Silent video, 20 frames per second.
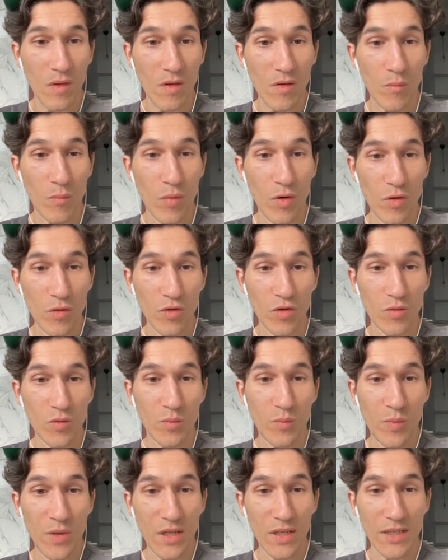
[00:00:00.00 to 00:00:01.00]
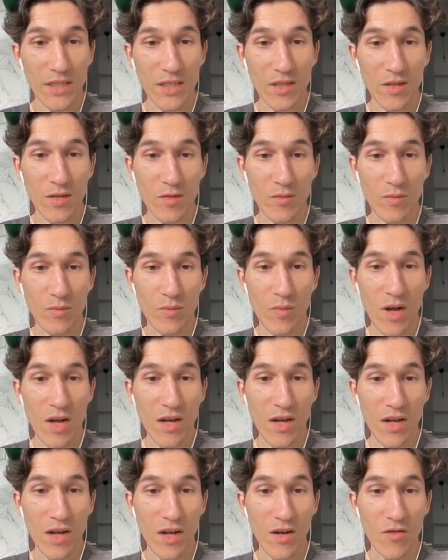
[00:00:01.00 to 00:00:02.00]
Blue is building
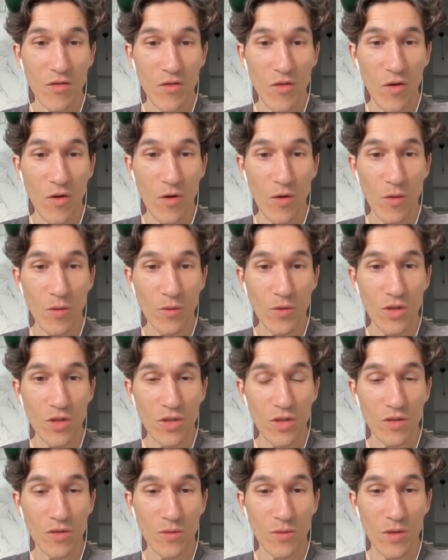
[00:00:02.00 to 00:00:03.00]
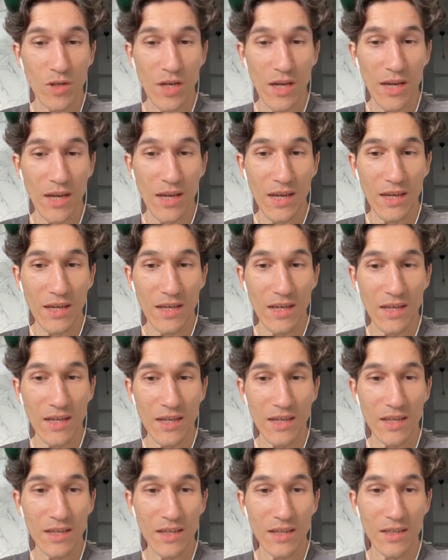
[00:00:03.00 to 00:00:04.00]
uh, roads. Okay.
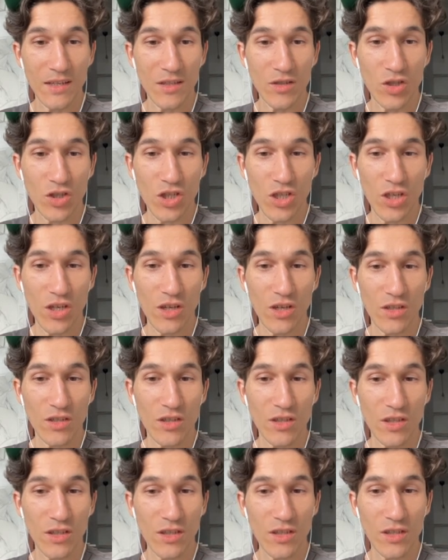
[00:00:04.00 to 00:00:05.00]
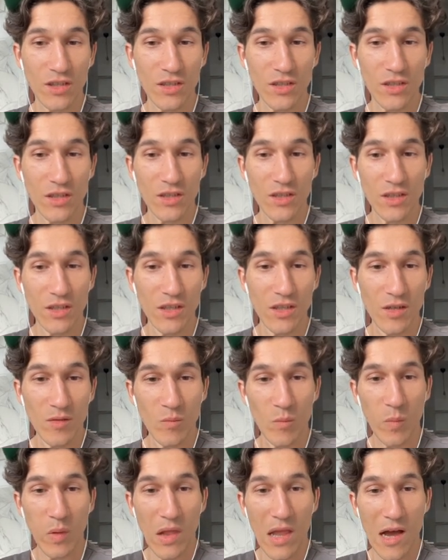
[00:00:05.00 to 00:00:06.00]
Shit.
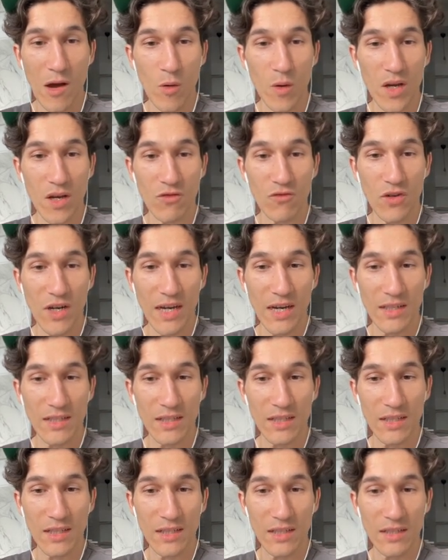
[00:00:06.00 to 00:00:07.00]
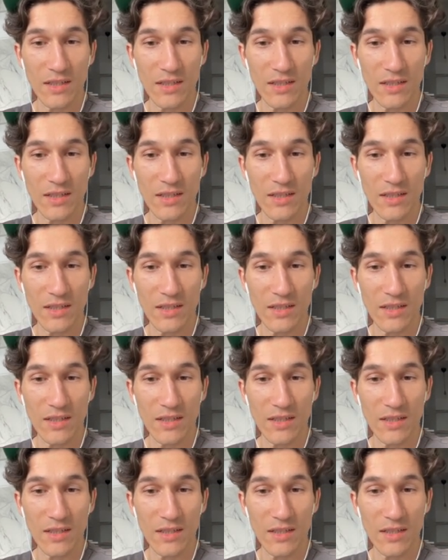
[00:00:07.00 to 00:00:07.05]
Plowing red.